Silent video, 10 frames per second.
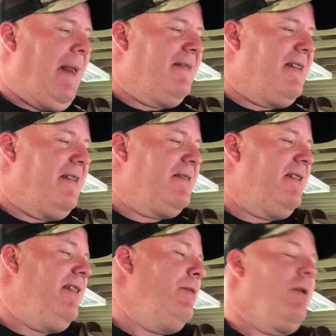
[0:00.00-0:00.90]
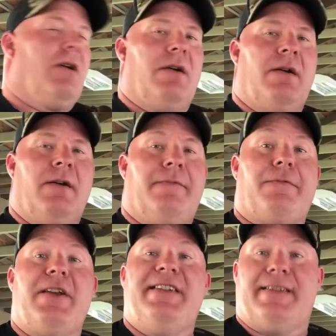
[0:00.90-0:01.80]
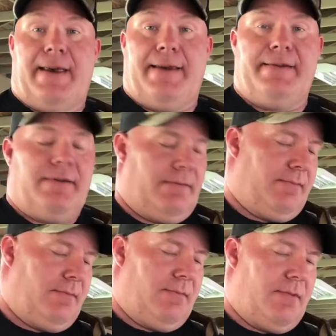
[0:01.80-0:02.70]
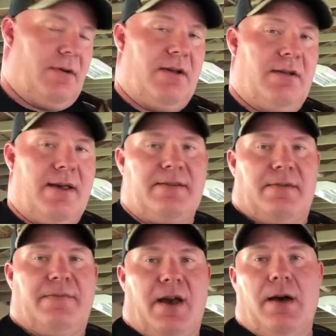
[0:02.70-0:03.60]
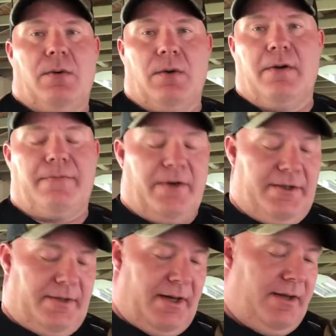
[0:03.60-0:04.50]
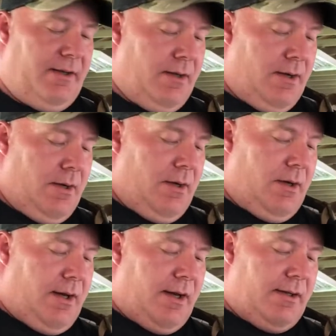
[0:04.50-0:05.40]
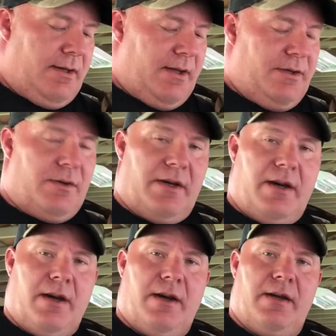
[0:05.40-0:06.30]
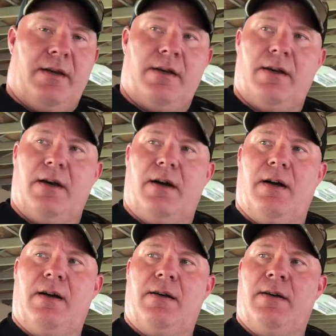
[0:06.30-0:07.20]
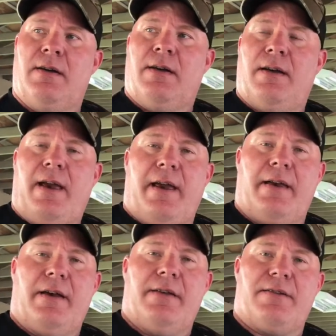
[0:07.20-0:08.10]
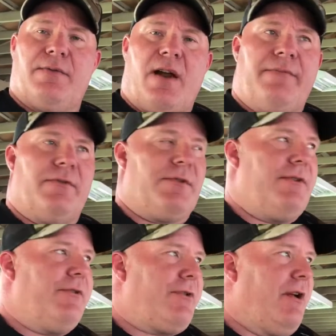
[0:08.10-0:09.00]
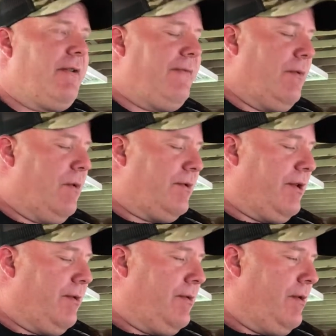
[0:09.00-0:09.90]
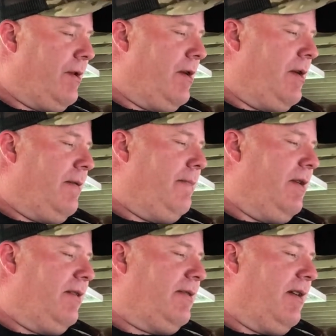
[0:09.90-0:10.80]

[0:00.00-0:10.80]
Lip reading: Tennessee, we're a free state. Well, as of now, we're a free state. And you can carry handguns and rifles in your truck if you want to. But